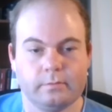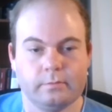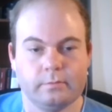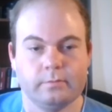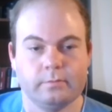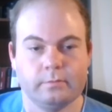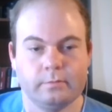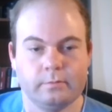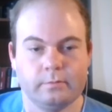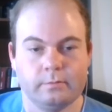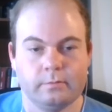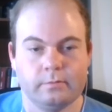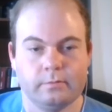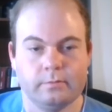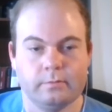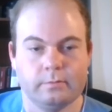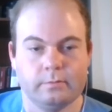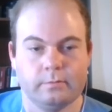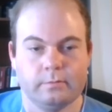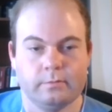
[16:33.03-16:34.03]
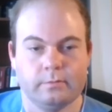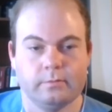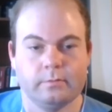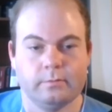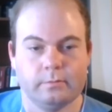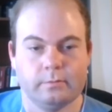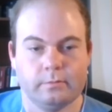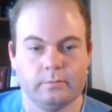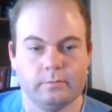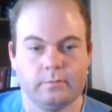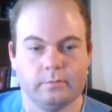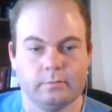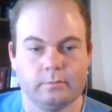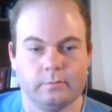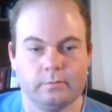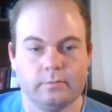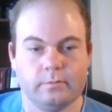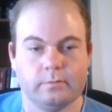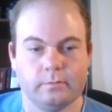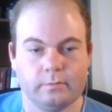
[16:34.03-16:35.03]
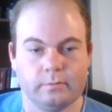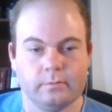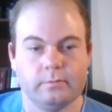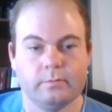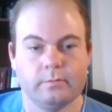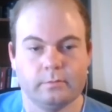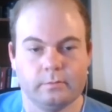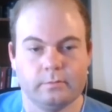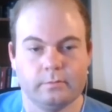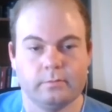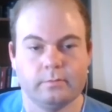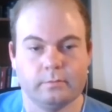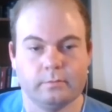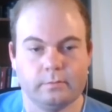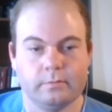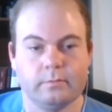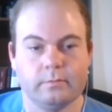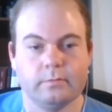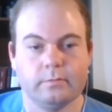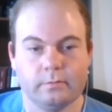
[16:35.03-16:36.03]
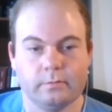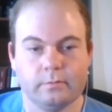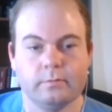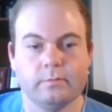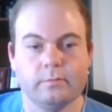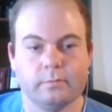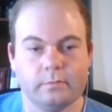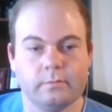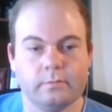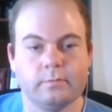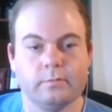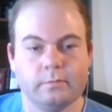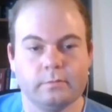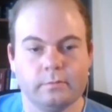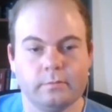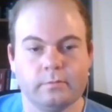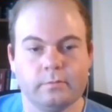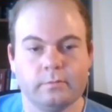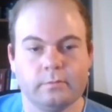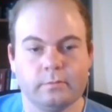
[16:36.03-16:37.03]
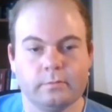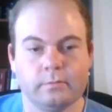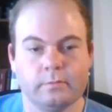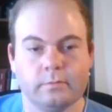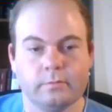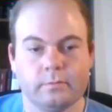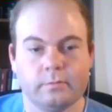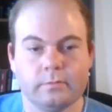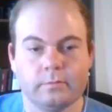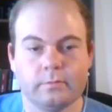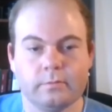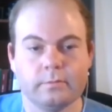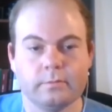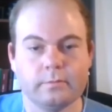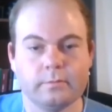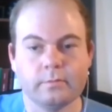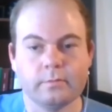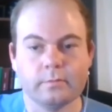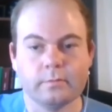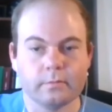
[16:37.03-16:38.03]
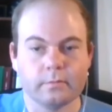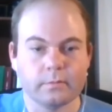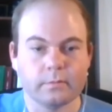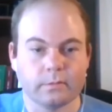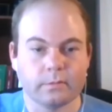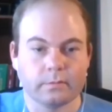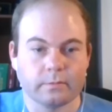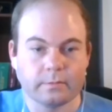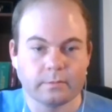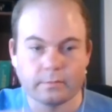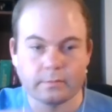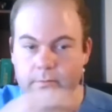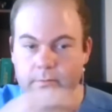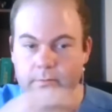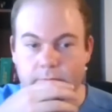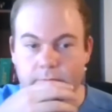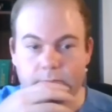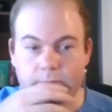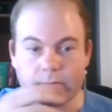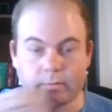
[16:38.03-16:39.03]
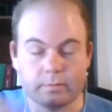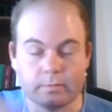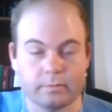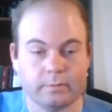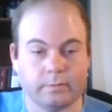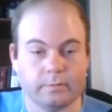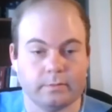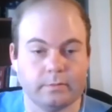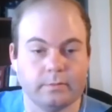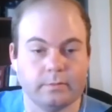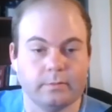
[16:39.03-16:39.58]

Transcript: (not speaking)